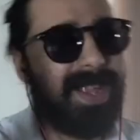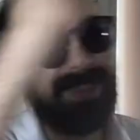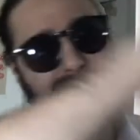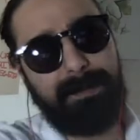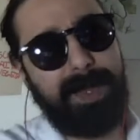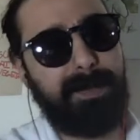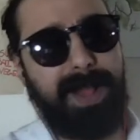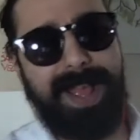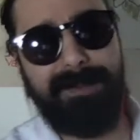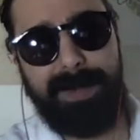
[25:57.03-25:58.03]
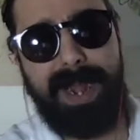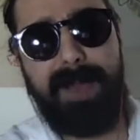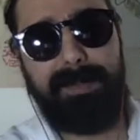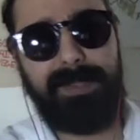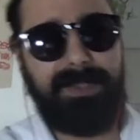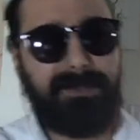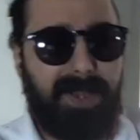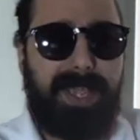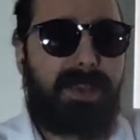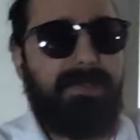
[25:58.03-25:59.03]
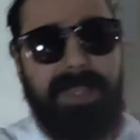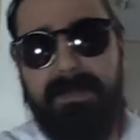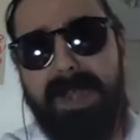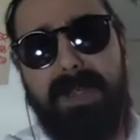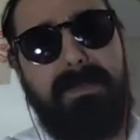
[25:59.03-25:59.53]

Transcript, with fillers: let people have monopolies fucking over the American.